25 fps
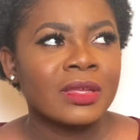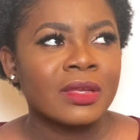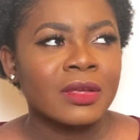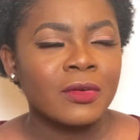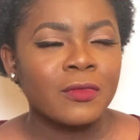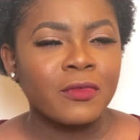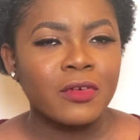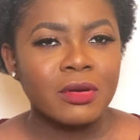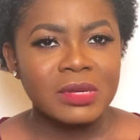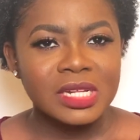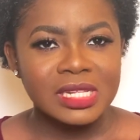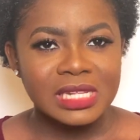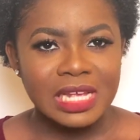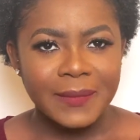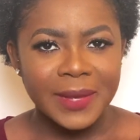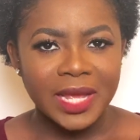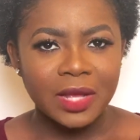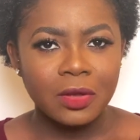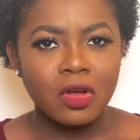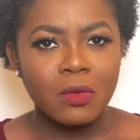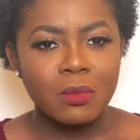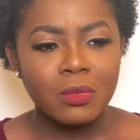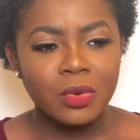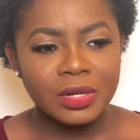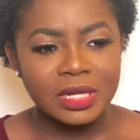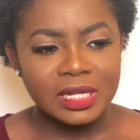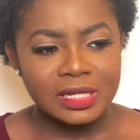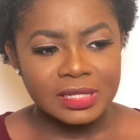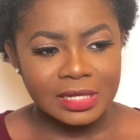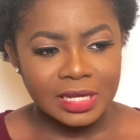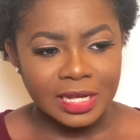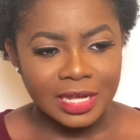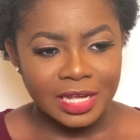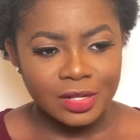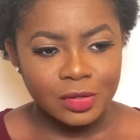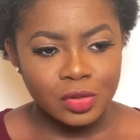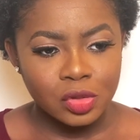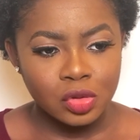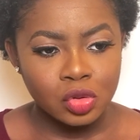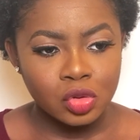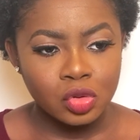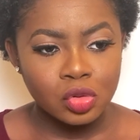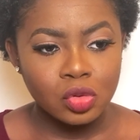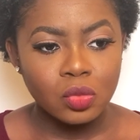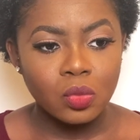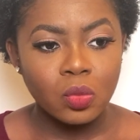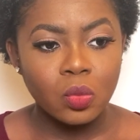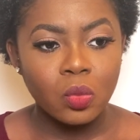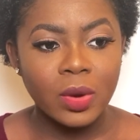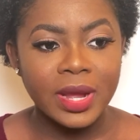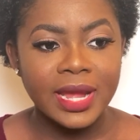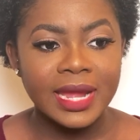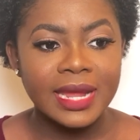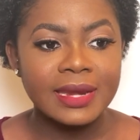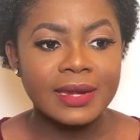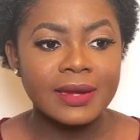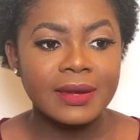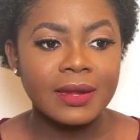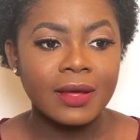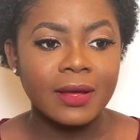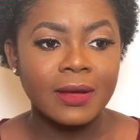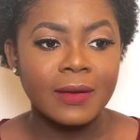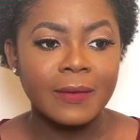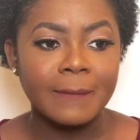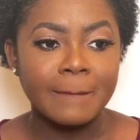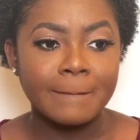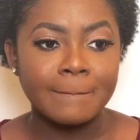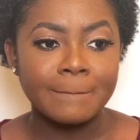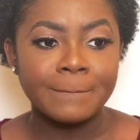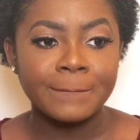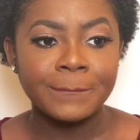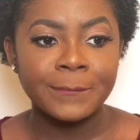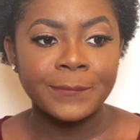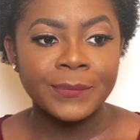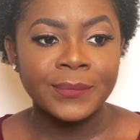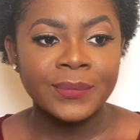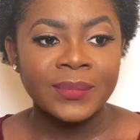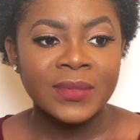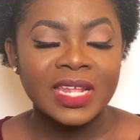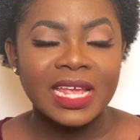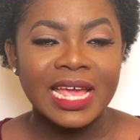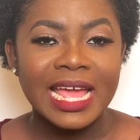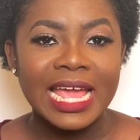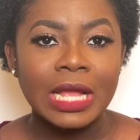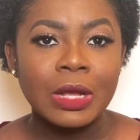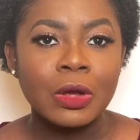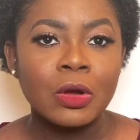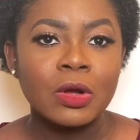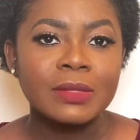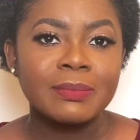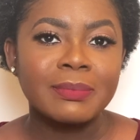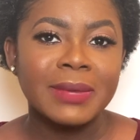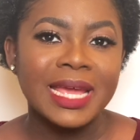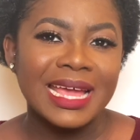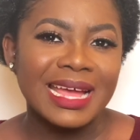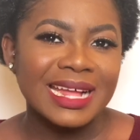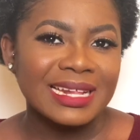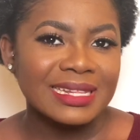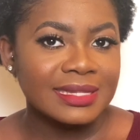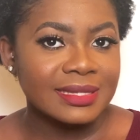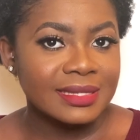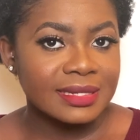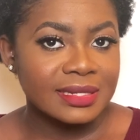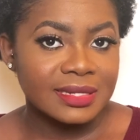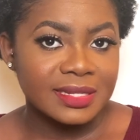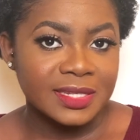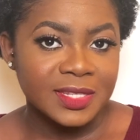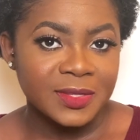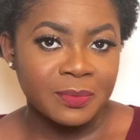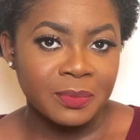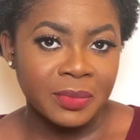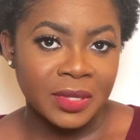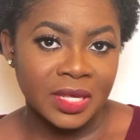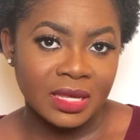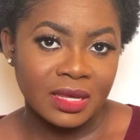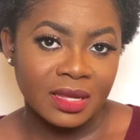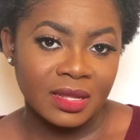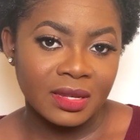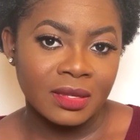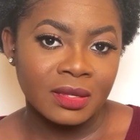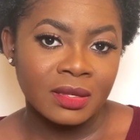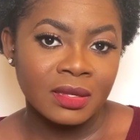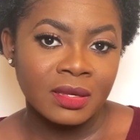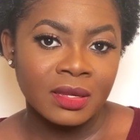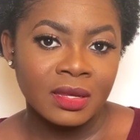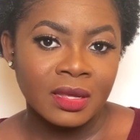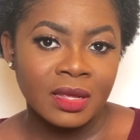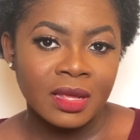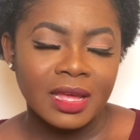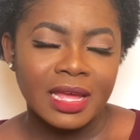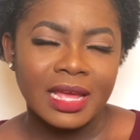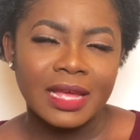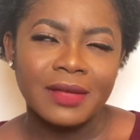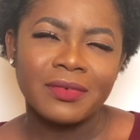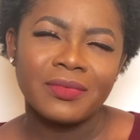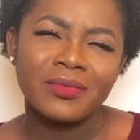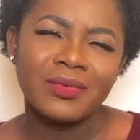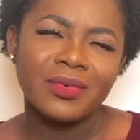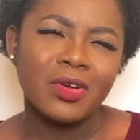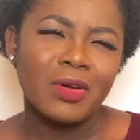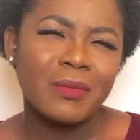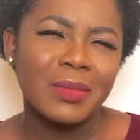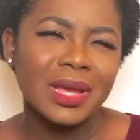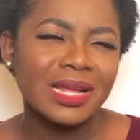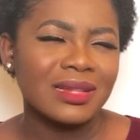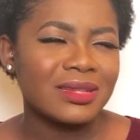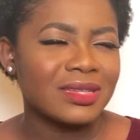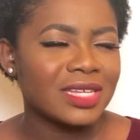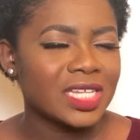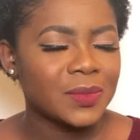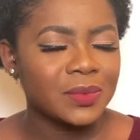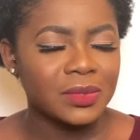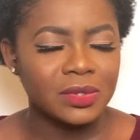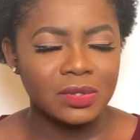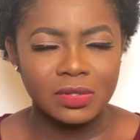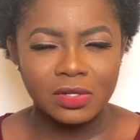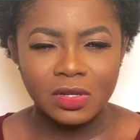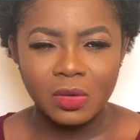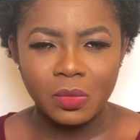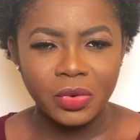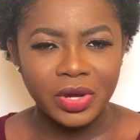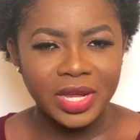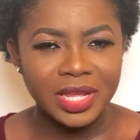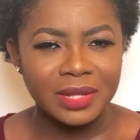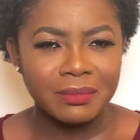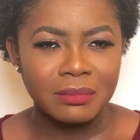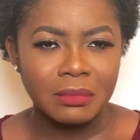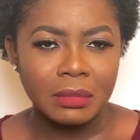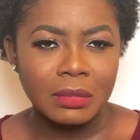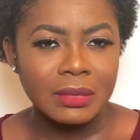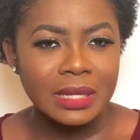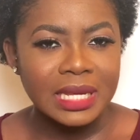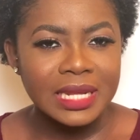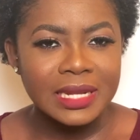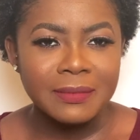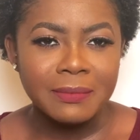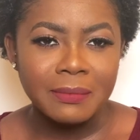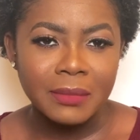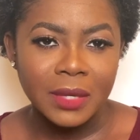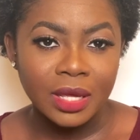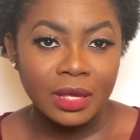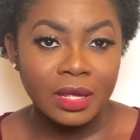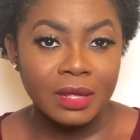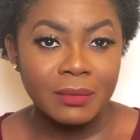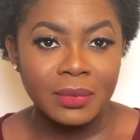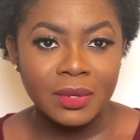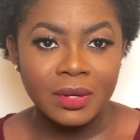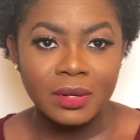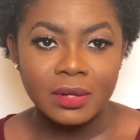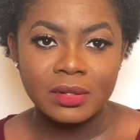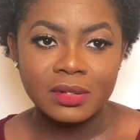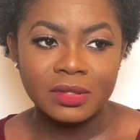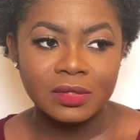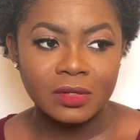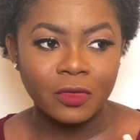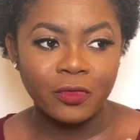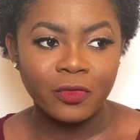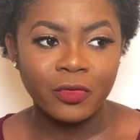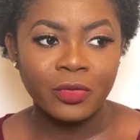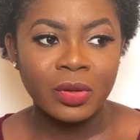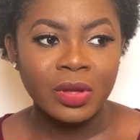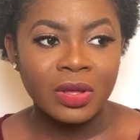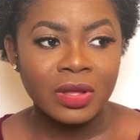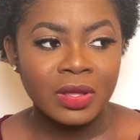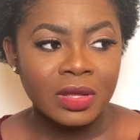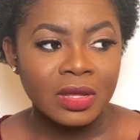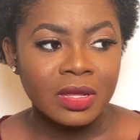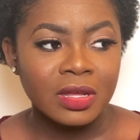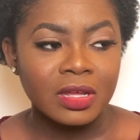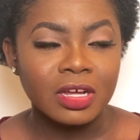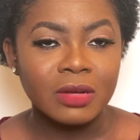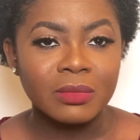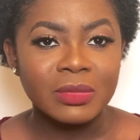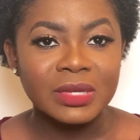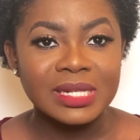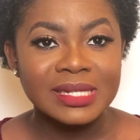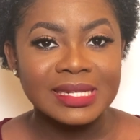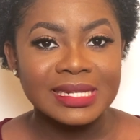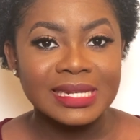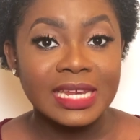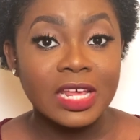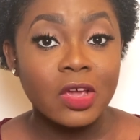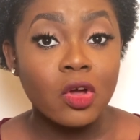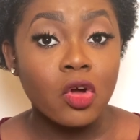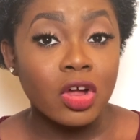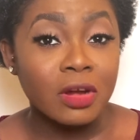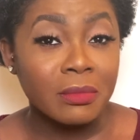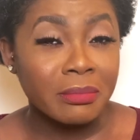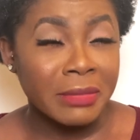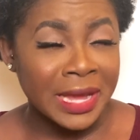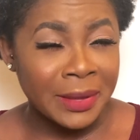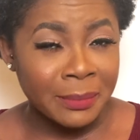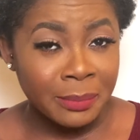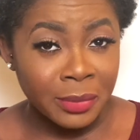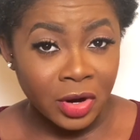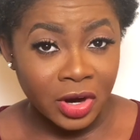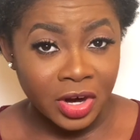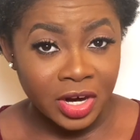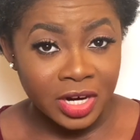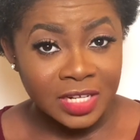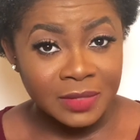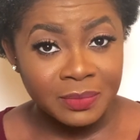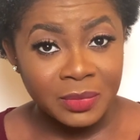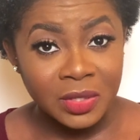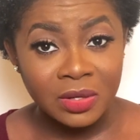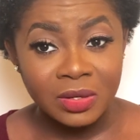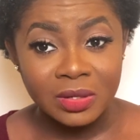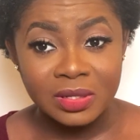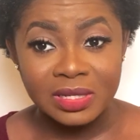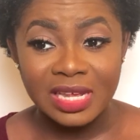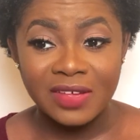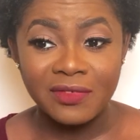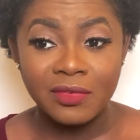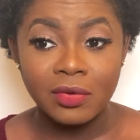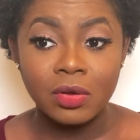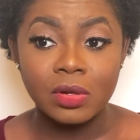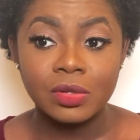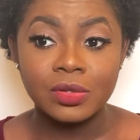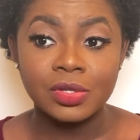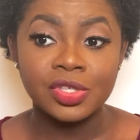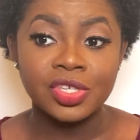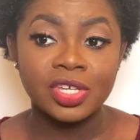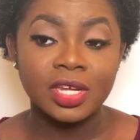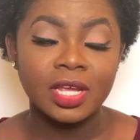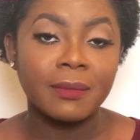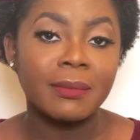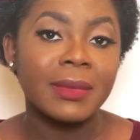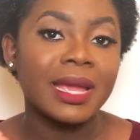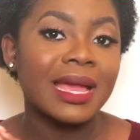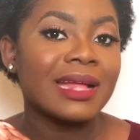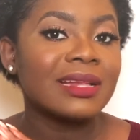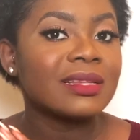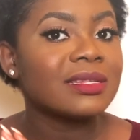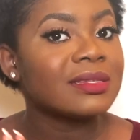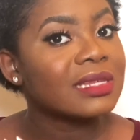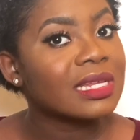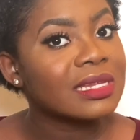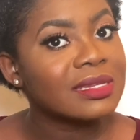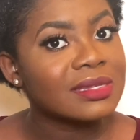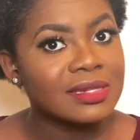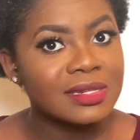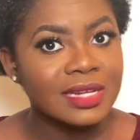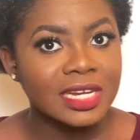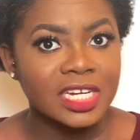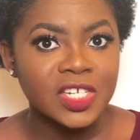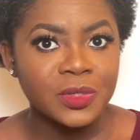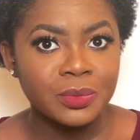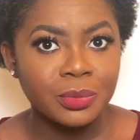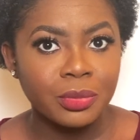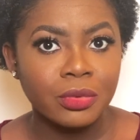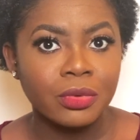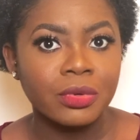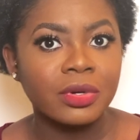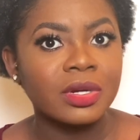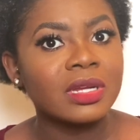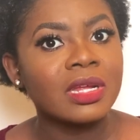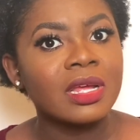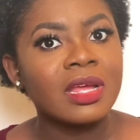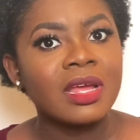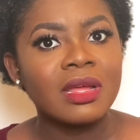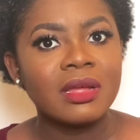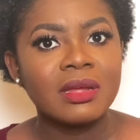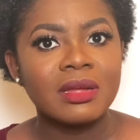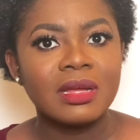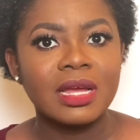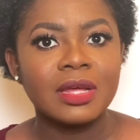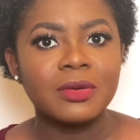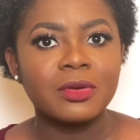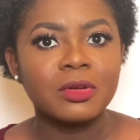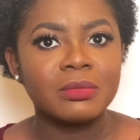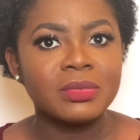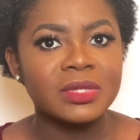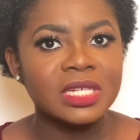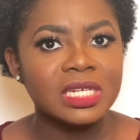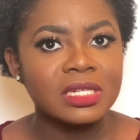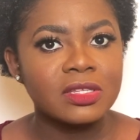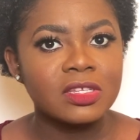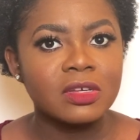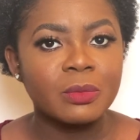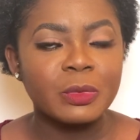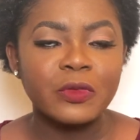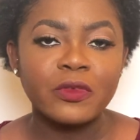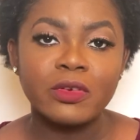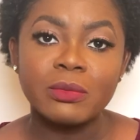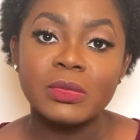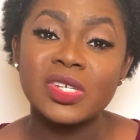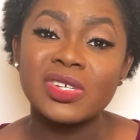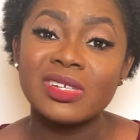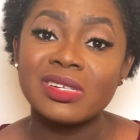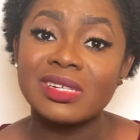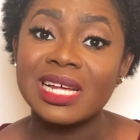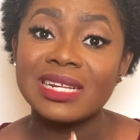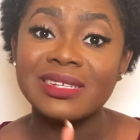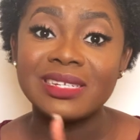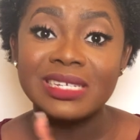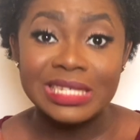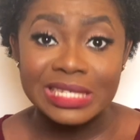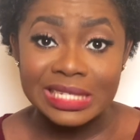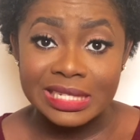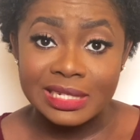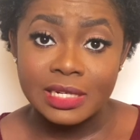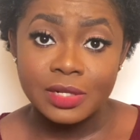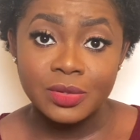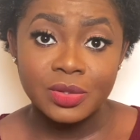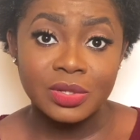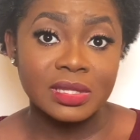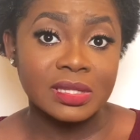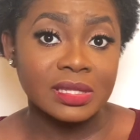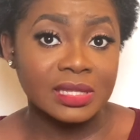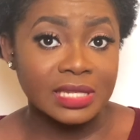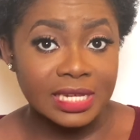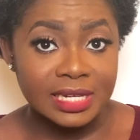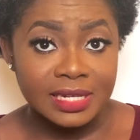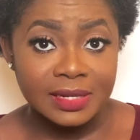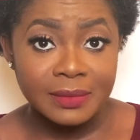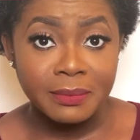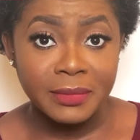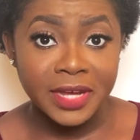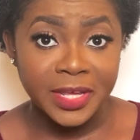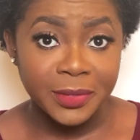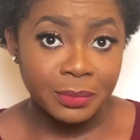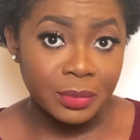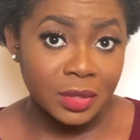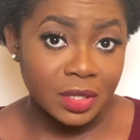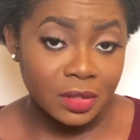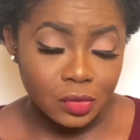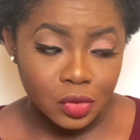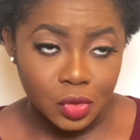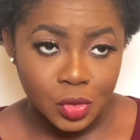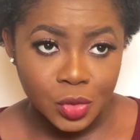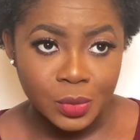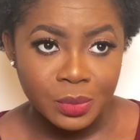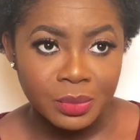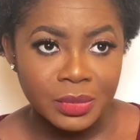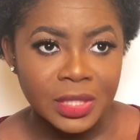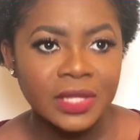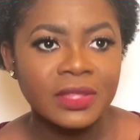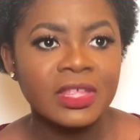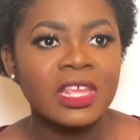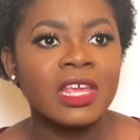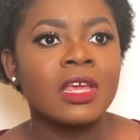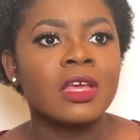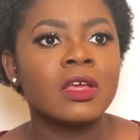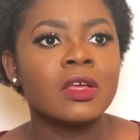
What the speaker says: from the time I got monetized to when I got my AdSense pin, I forgot my AdSense pin somewhere in mid-May because of a delay on my part, because I forgot to check my AdSense dashboard and update some information that they needed to send my pin to me.